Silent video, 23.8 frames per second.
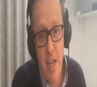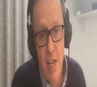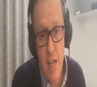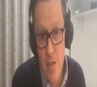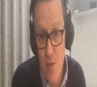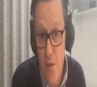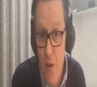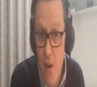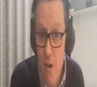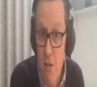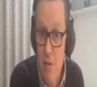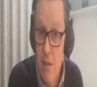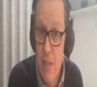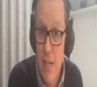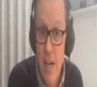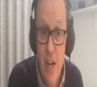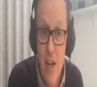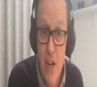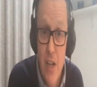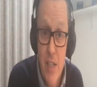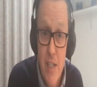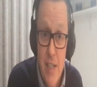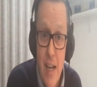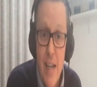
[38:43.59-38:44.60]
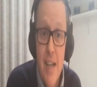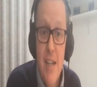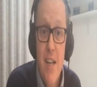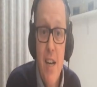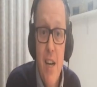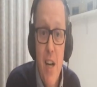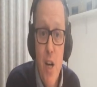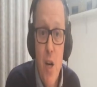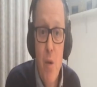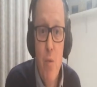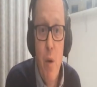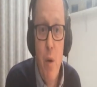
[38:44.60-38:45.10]
as far as I understand,
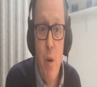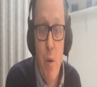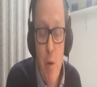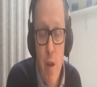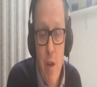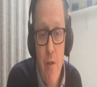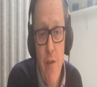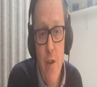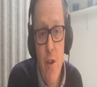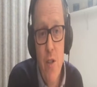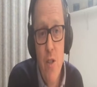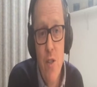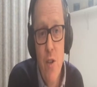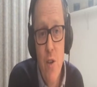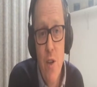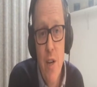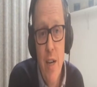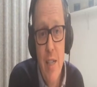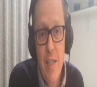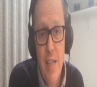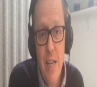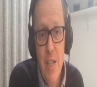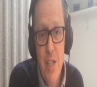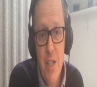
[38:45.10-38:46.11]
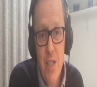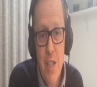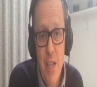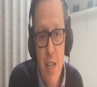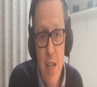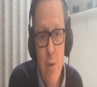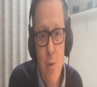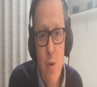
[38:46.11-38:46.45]
we were the first organisation in the